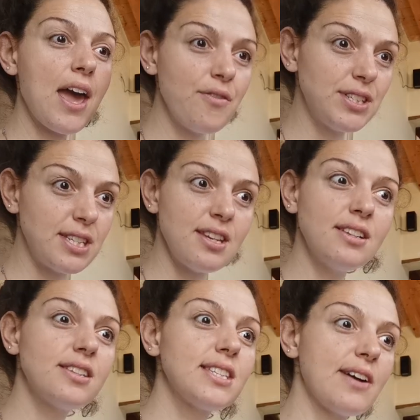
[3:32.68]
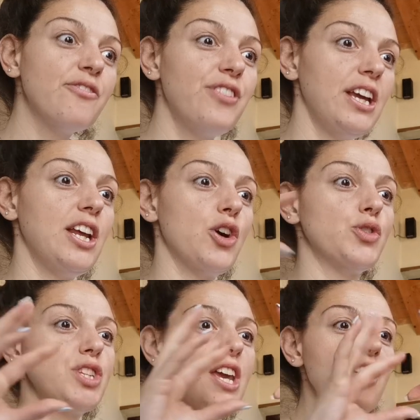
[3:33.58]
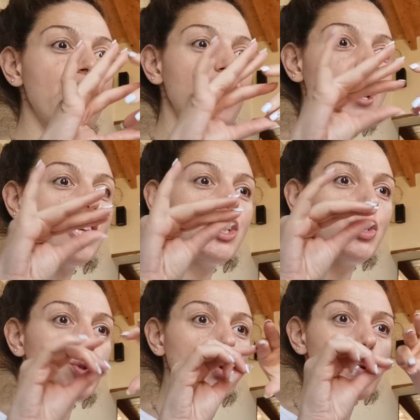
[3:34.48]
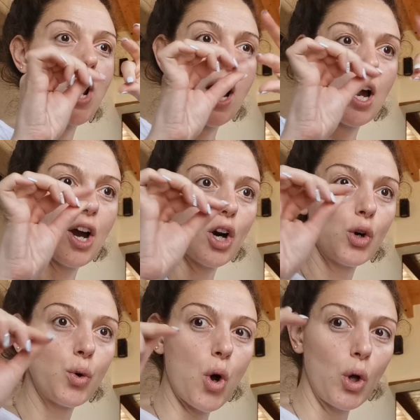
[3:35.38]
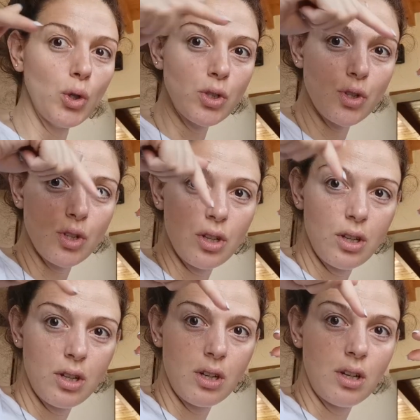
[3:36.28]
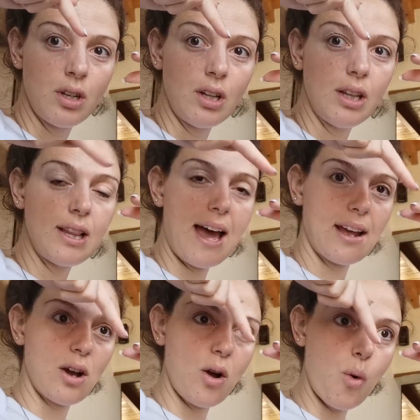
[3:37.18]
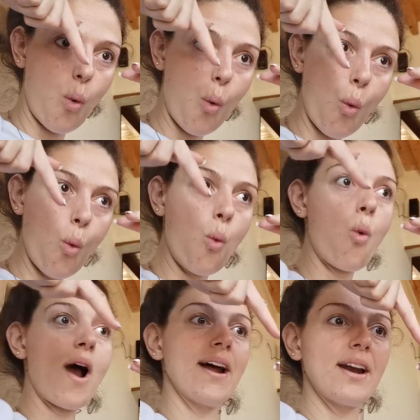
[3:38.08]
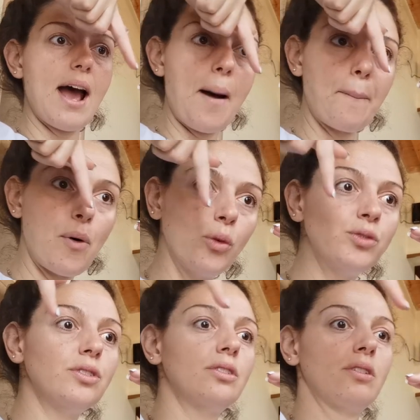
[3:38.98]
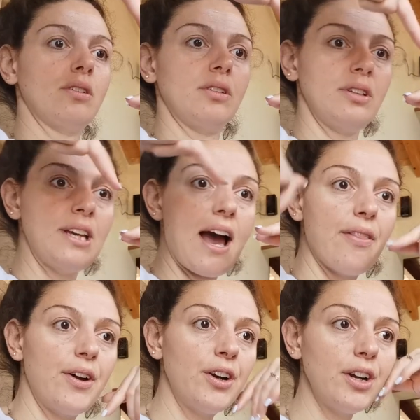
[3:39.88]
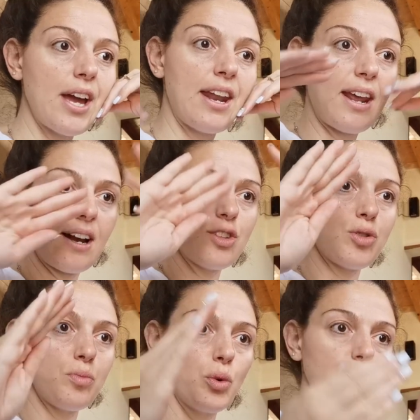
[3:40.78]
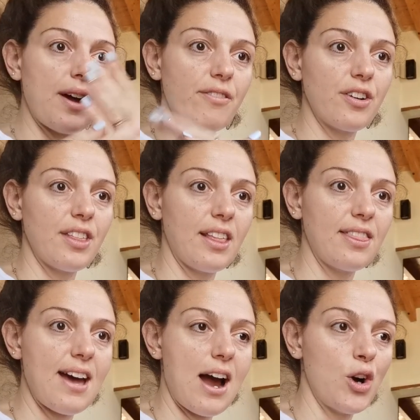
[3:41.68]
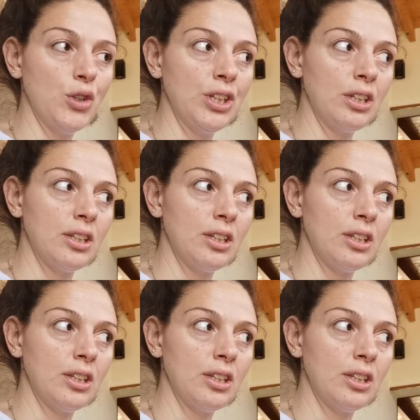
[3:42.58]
I have seen some videos. If I do rolls, like one upon the other, and then I smooth everything down,